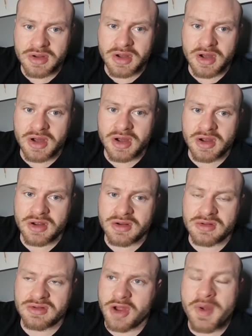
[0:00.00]

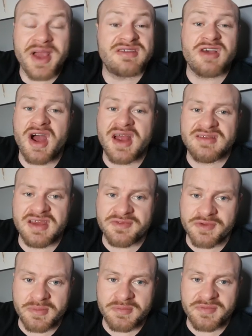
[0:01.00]
no anxiety
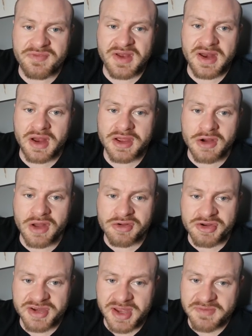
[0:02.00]
from feeling like you're
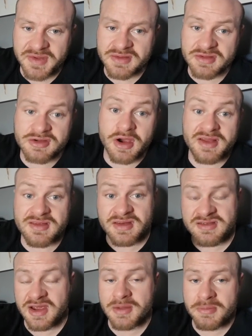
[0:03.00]
underachieving. Just going to the
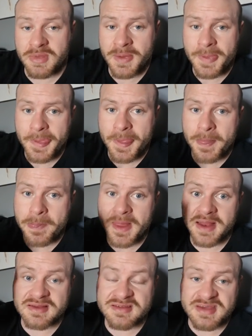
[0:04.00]
gym
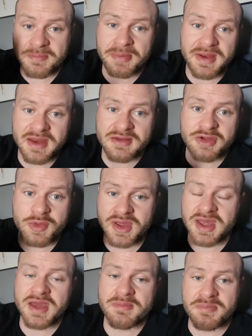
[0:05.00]
and simply
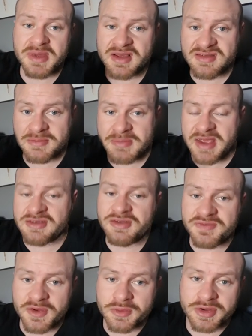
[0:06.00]
doing it because it makes
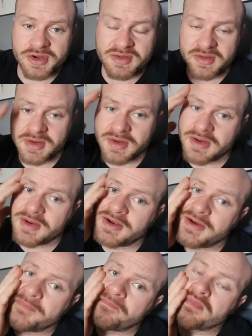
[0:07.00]
you feel good.
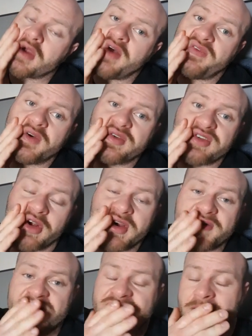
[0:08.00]
I feel
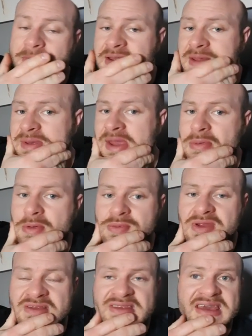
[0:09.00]
sorry for so many people
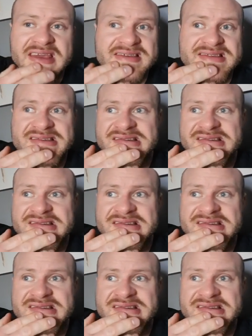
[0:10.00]
in today's,